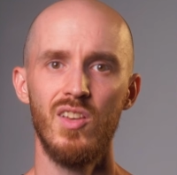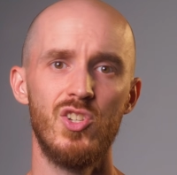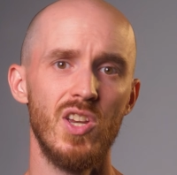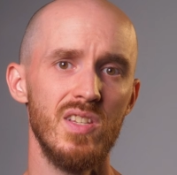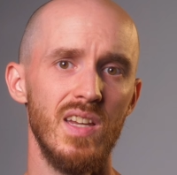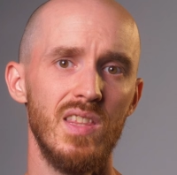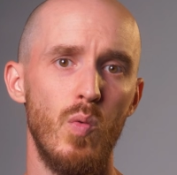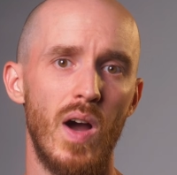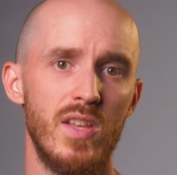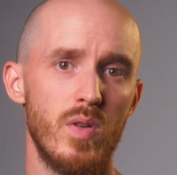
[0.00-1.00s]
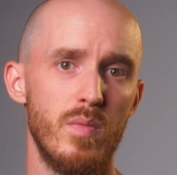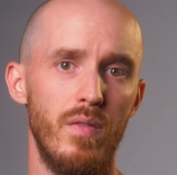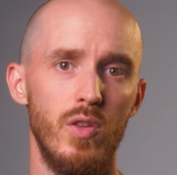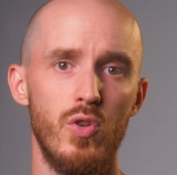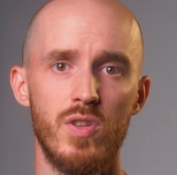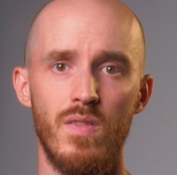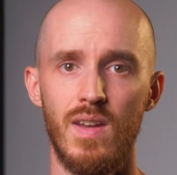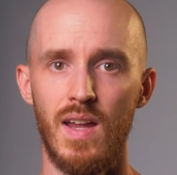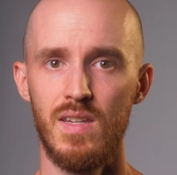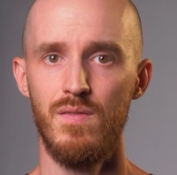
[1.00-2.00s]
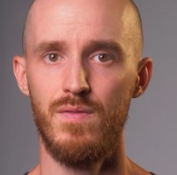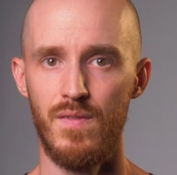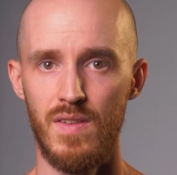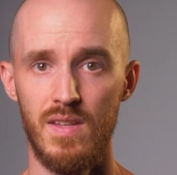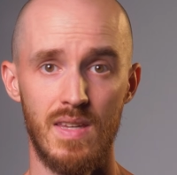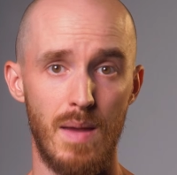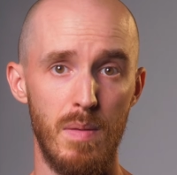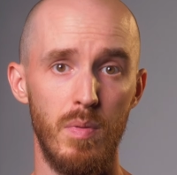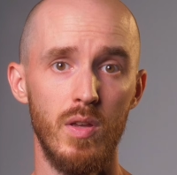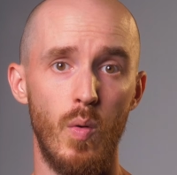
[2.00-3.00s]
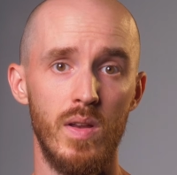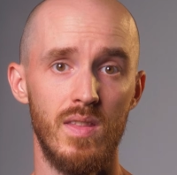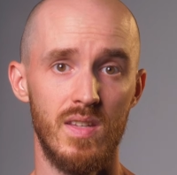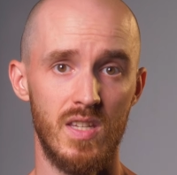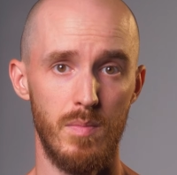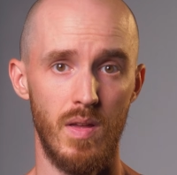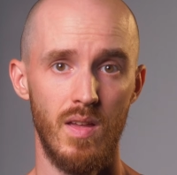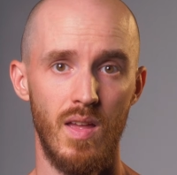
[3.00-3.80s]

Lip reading: Just like the widescreen revolution of the 1950s kept people going to the cinema,